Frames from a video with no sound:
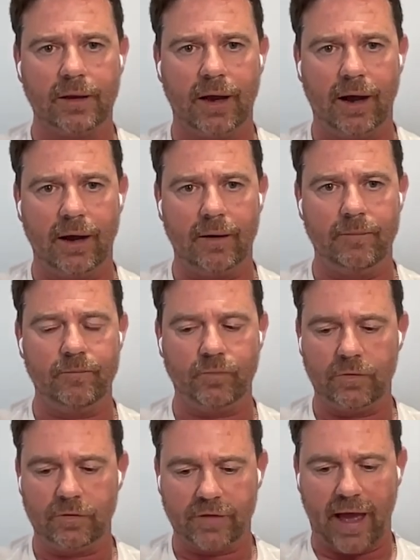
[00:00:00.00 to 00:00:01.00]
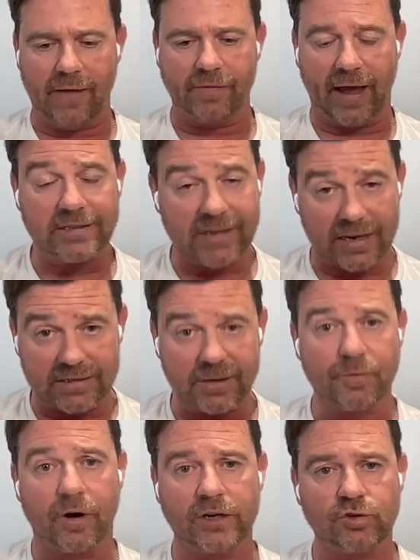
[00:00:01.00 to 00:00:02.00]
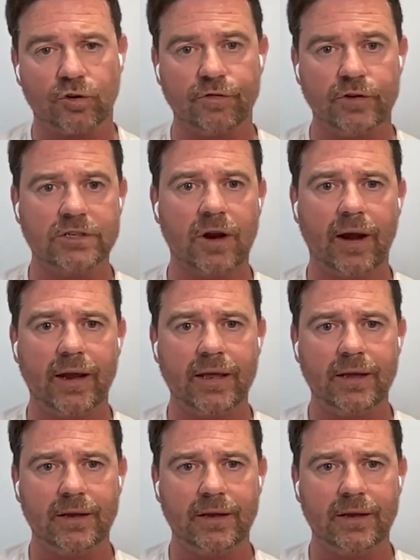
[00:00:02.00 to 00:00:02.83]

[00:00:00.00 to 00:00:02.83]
Um, that that takes the pressure off you slightly.